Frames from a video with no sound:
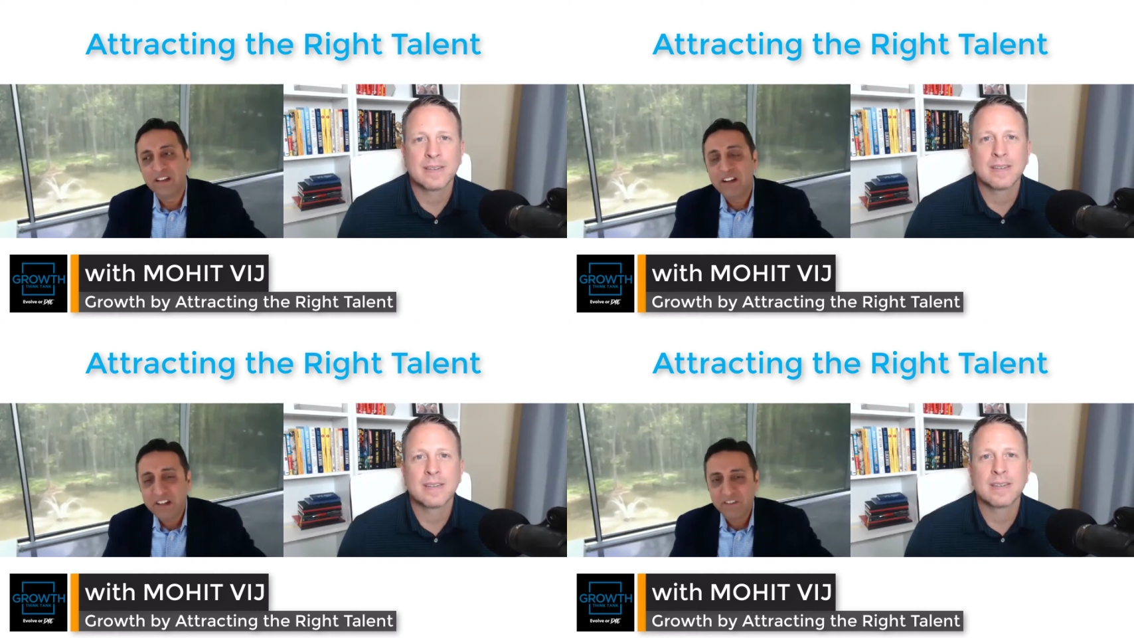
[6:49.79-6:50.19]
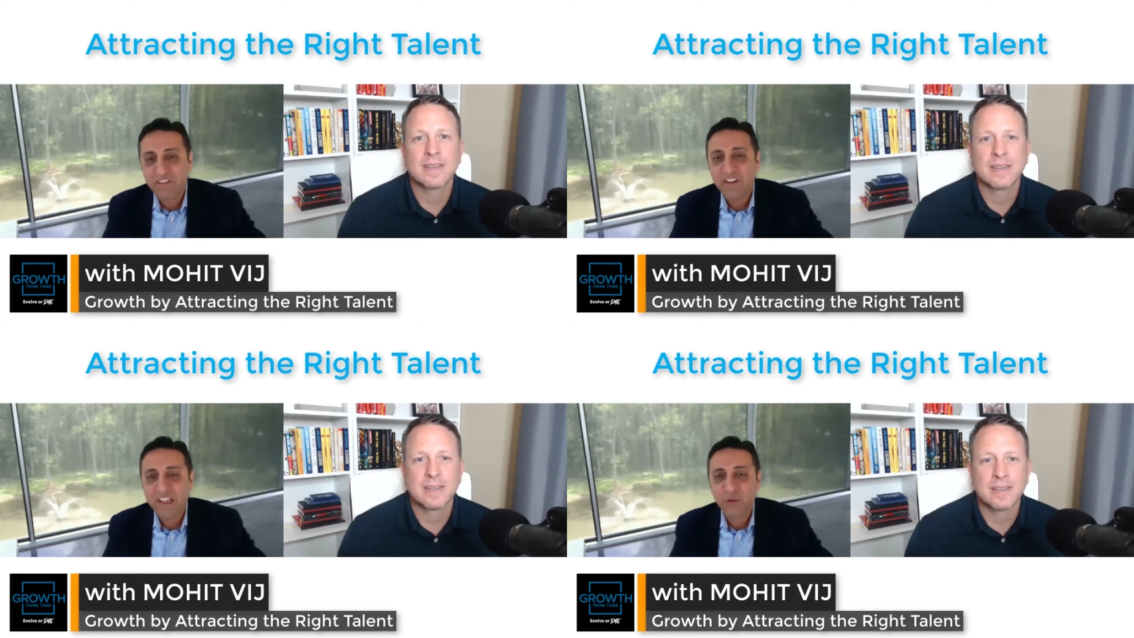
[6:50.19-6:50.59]
Speaker 1: clearly
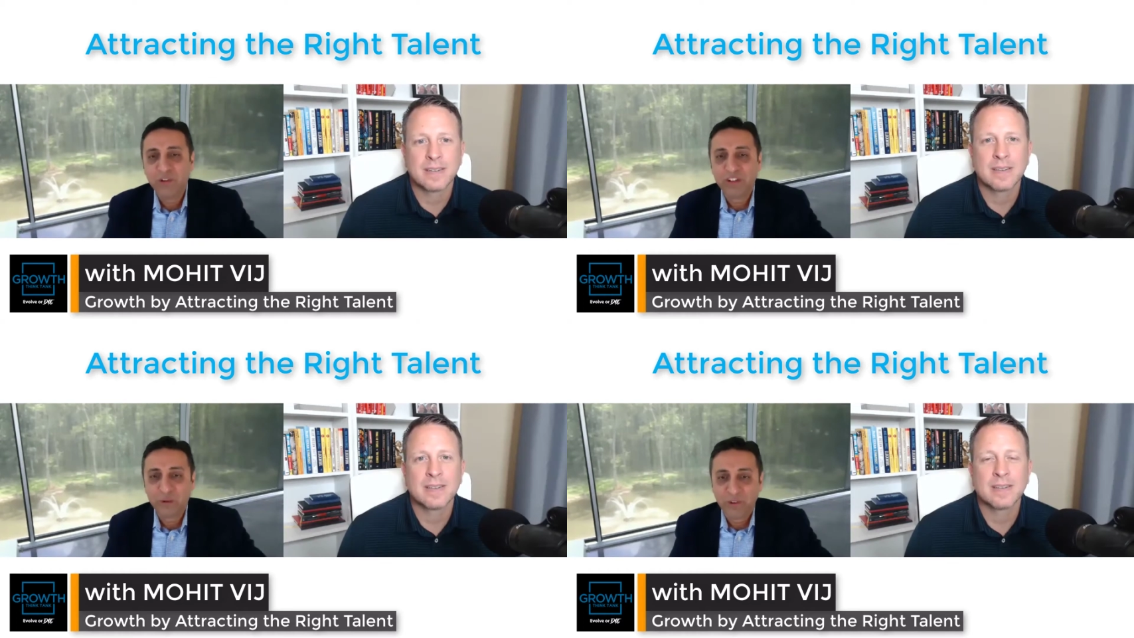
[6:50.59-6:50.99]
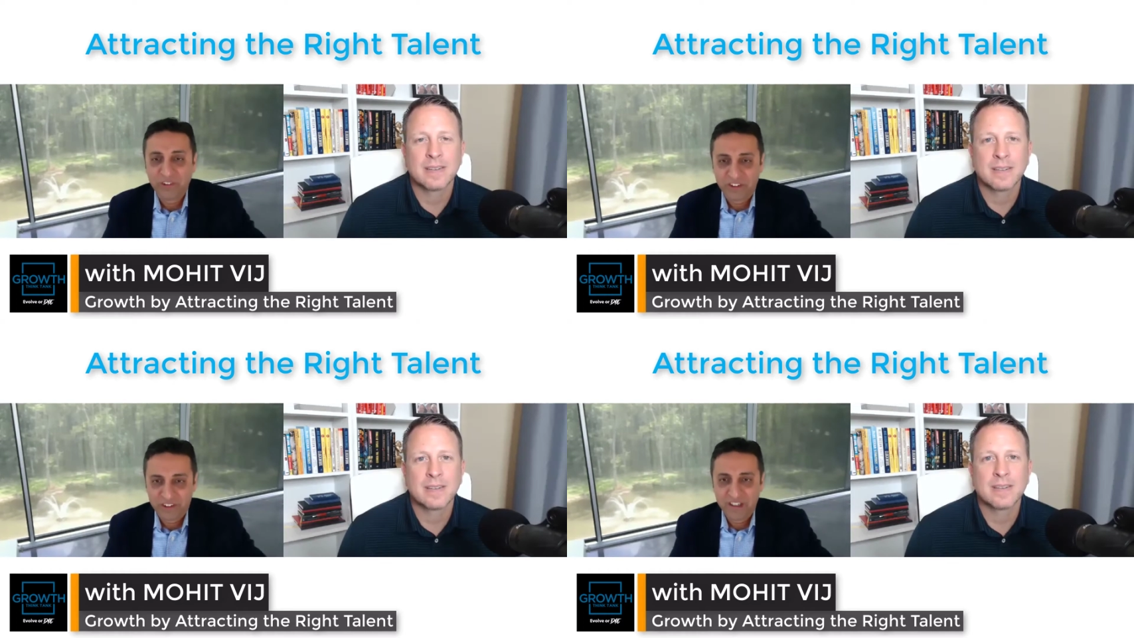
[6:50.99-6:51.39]
defined what their
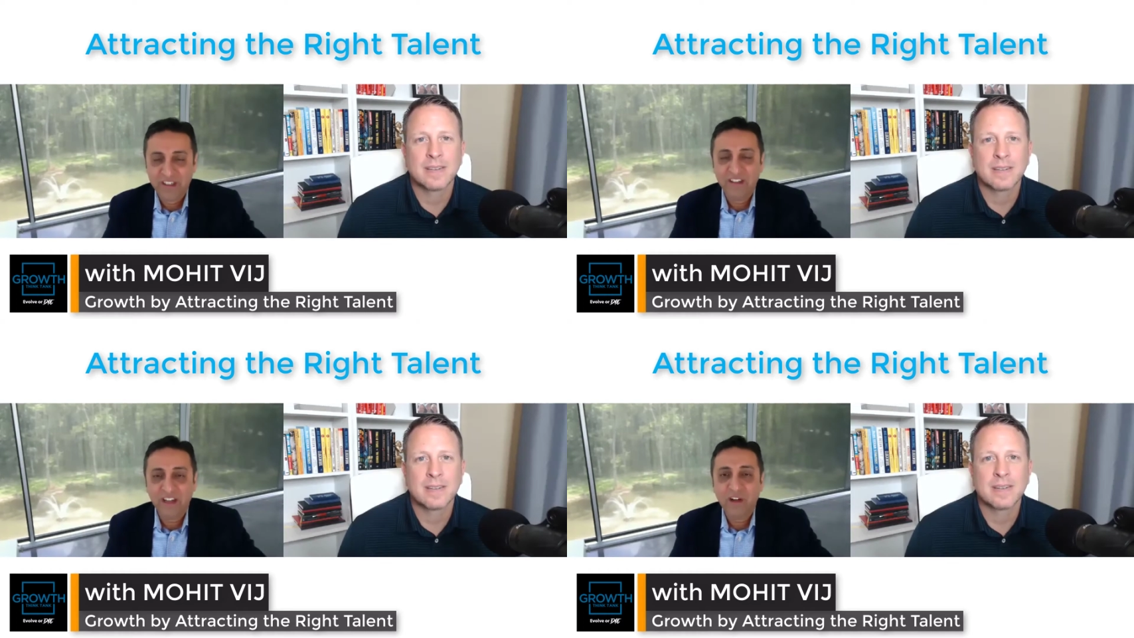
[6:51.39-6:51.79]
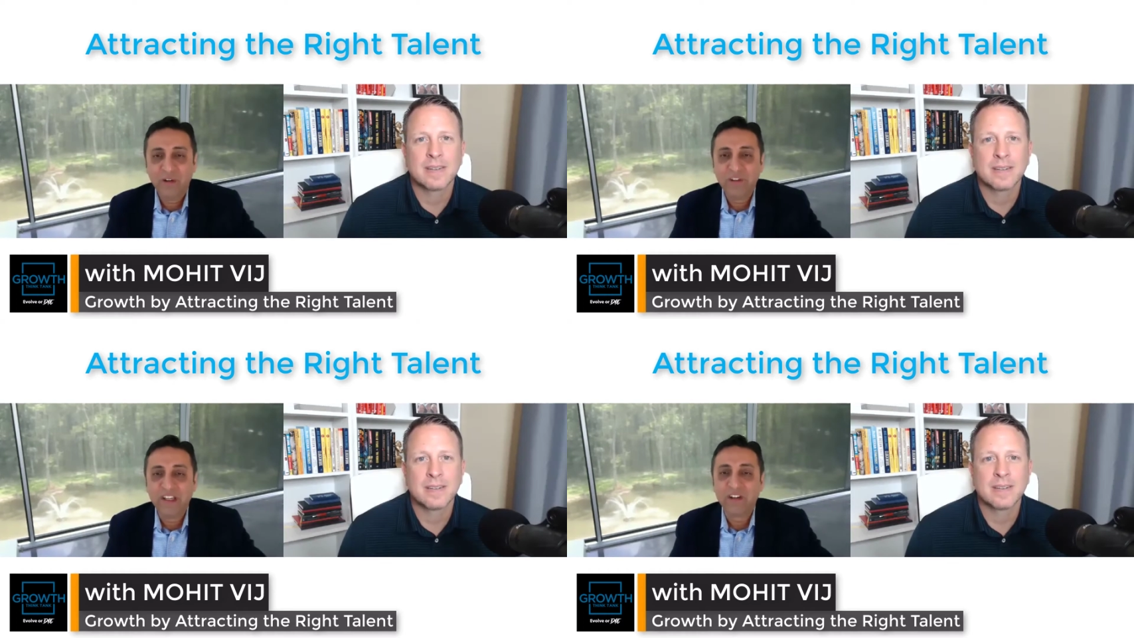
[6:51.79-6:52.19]
goals are and
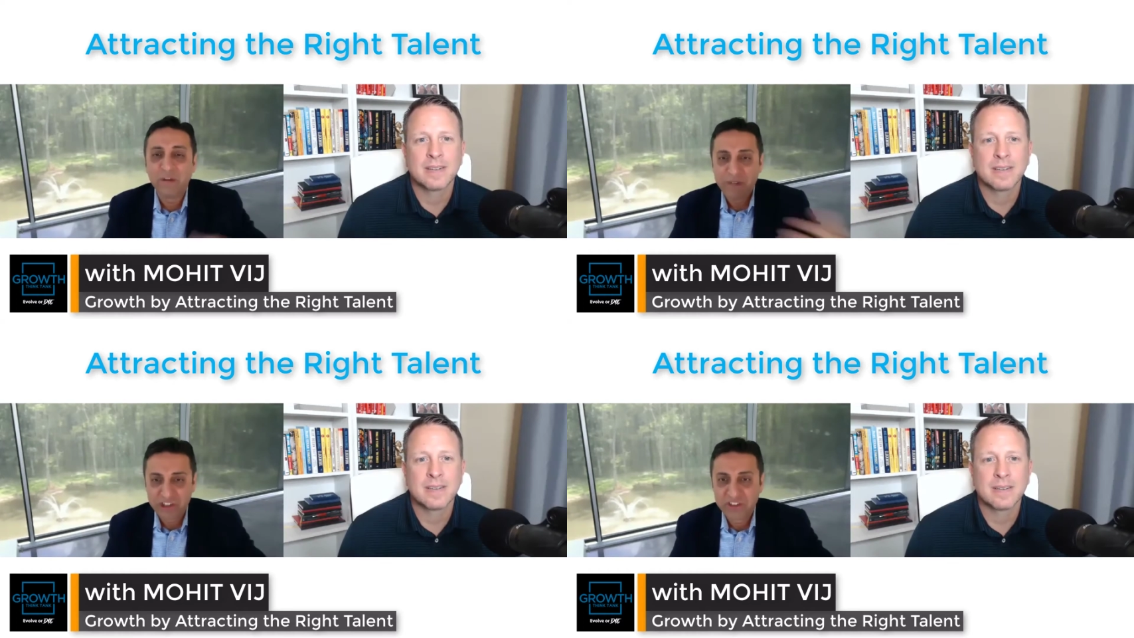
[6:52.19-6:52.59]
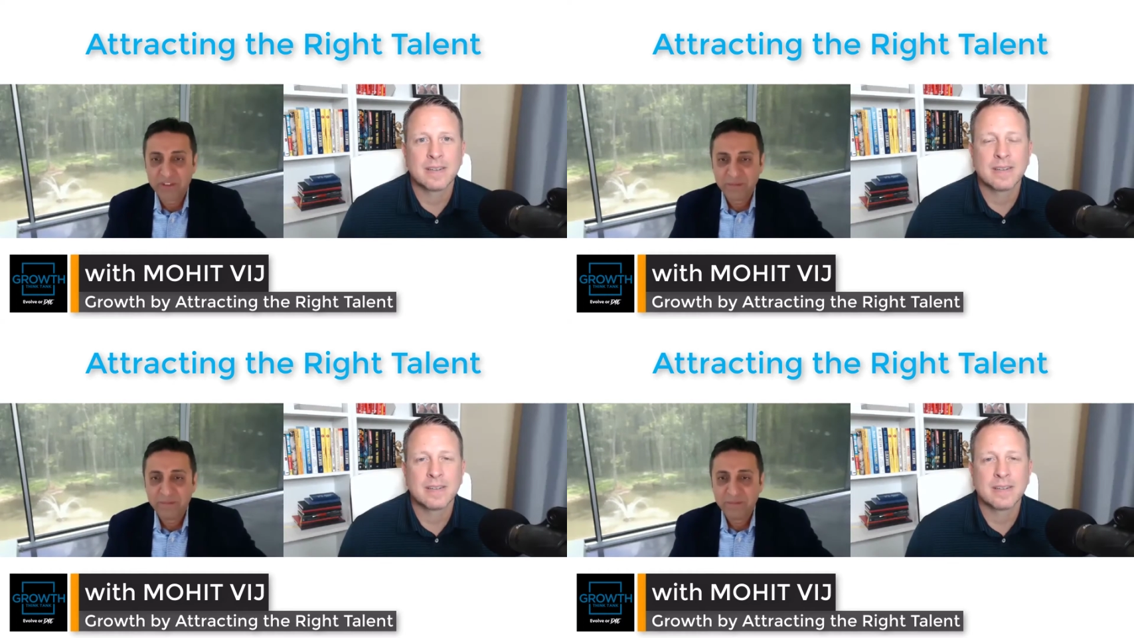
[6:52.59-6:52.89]
how they're going to measure them.